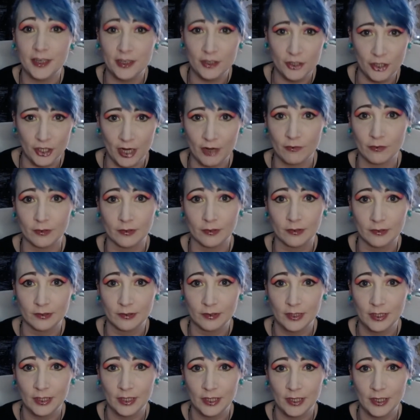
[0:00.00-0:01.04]
general.
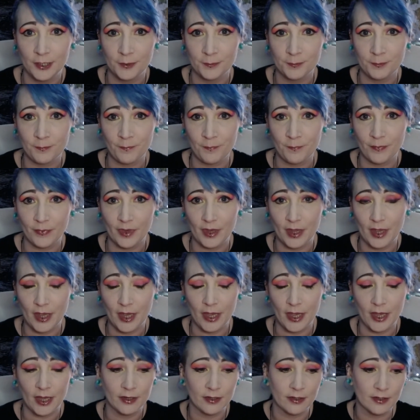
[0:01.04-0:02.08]

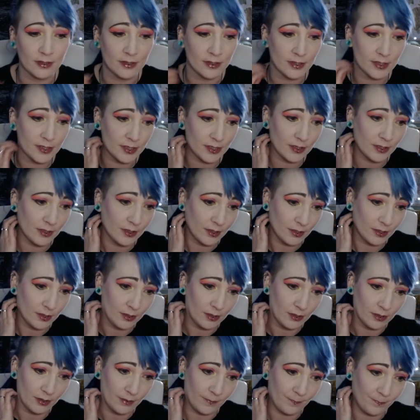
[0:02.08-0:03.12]
And
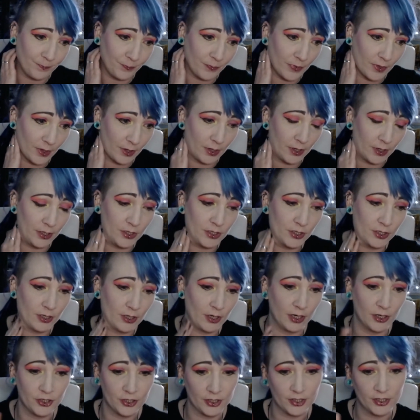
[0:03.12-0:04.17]
I, d
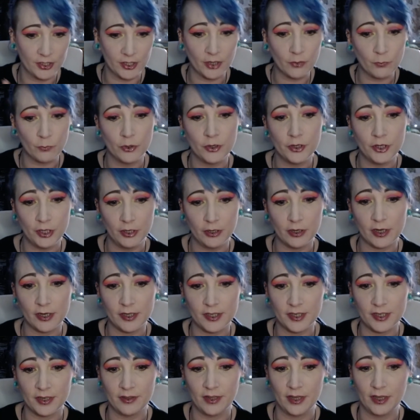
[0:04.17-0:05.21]
I just don't want you guys
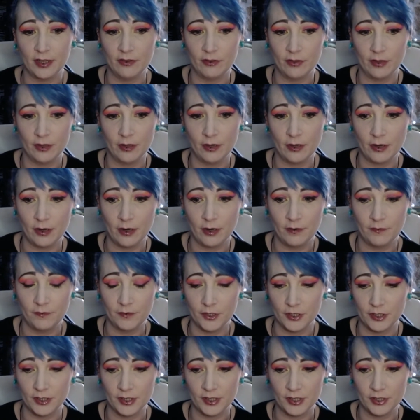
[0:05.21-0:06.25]
to think that I've
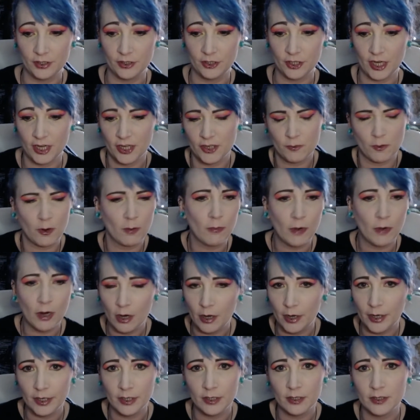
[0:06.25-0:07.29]
just changed my
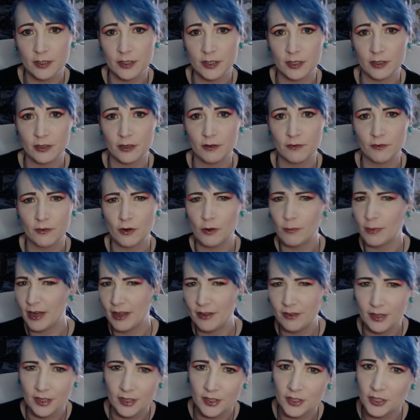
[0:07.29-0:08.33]
mind and I've got better
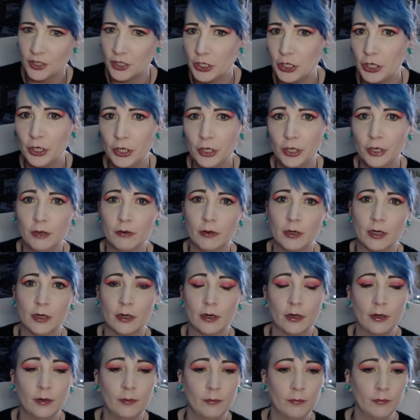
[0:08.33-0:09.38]
things to do and
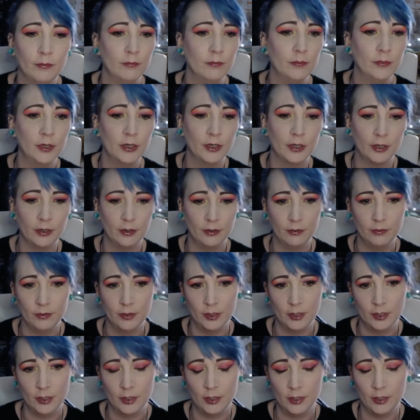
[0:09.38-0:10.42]
I'm, you know,
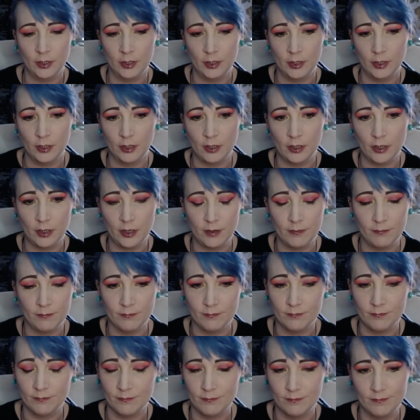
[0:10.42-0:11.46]

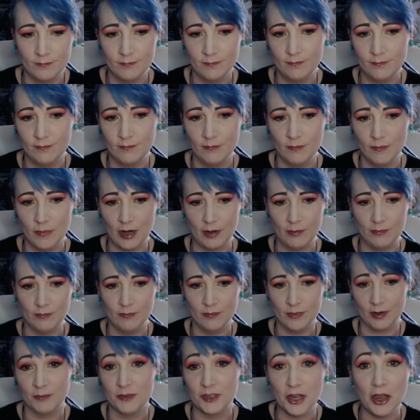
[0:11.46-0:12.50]
I'm... I'm,
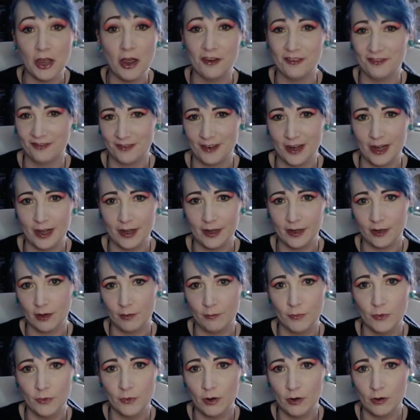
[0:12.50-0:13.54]
I'm done, right? I'm
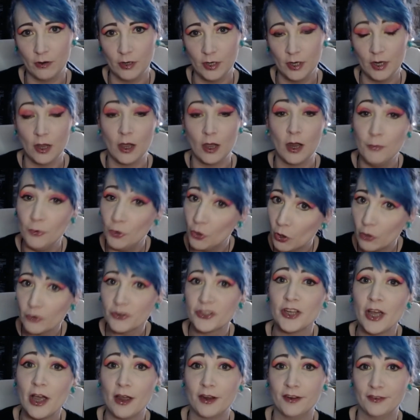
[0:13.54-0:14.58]
not, I'm not
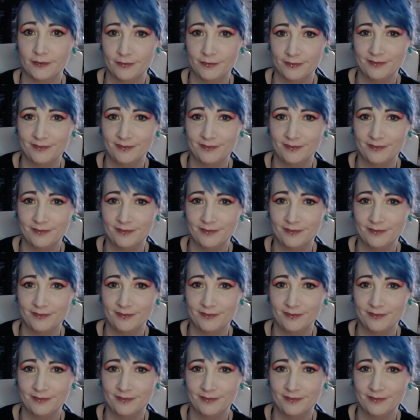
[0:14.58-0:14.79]
done,